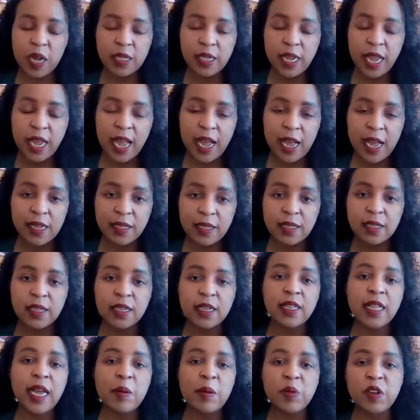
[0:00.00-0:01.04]
podcast. It's a
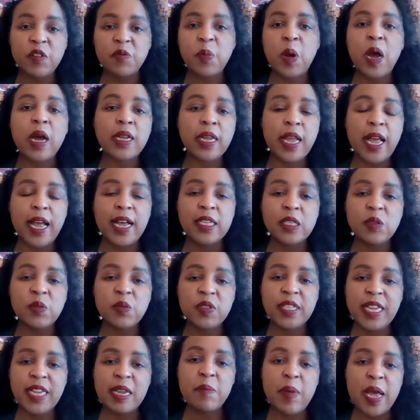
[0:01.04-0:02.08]
collaborative podcast
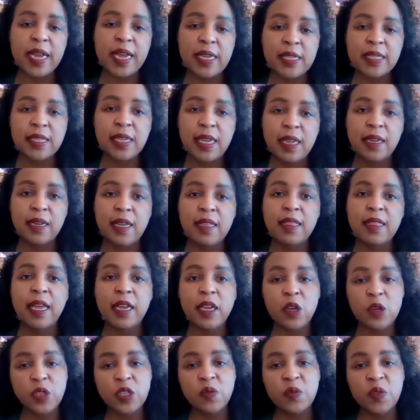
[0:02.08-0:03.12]
with Dame Magazine, and
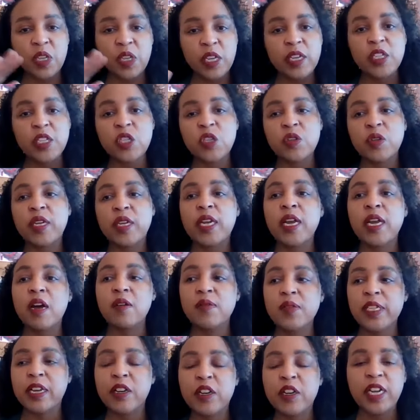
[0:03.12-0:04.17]
that goes over the history
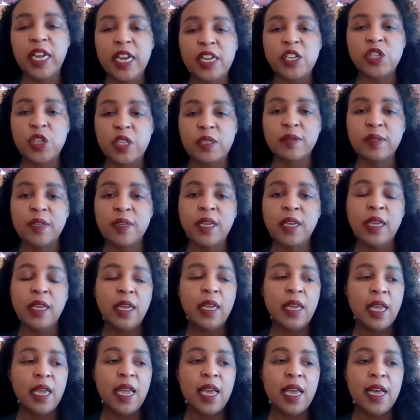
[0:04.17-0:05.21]
of segregation.
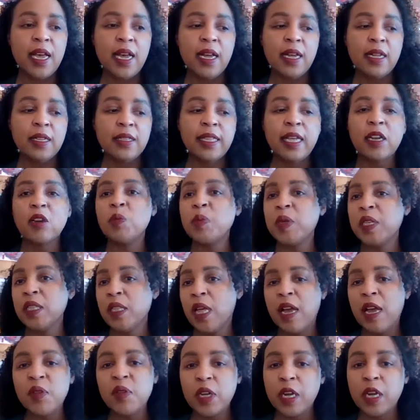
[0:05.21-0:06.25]
And that'll be
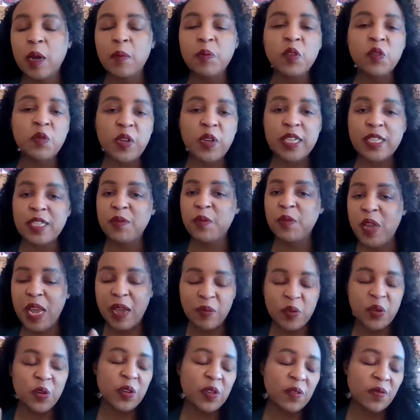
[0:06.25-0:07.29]
live in a couple of weeks if you
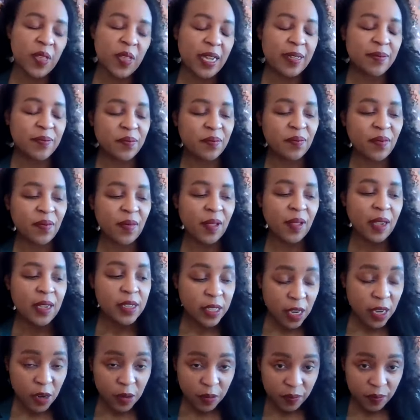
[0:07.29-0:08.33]
haven't heard of that.
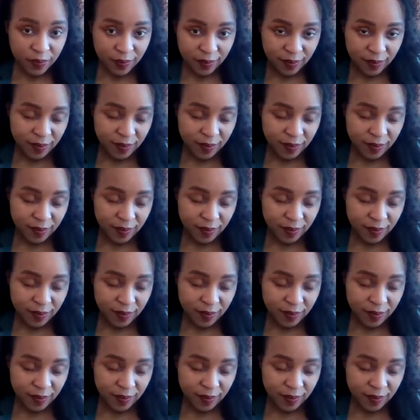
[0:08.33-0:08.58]
So,